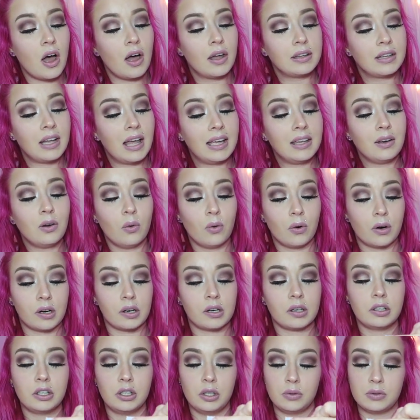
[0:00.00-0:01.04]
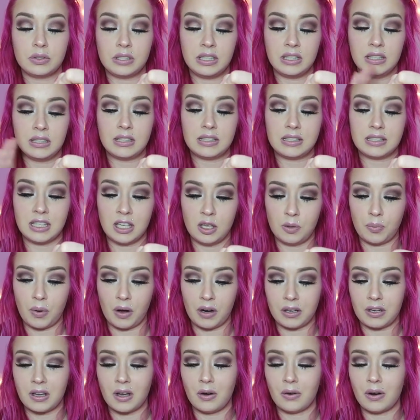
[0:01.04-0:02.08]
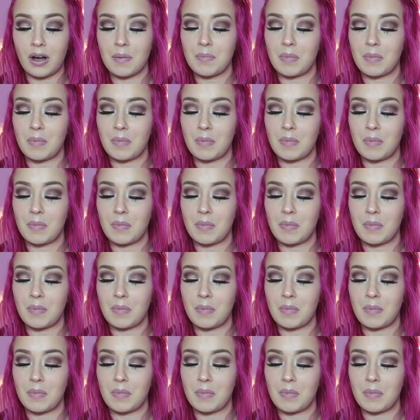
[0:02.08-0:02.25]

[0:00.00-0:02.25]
online order using this coupon code.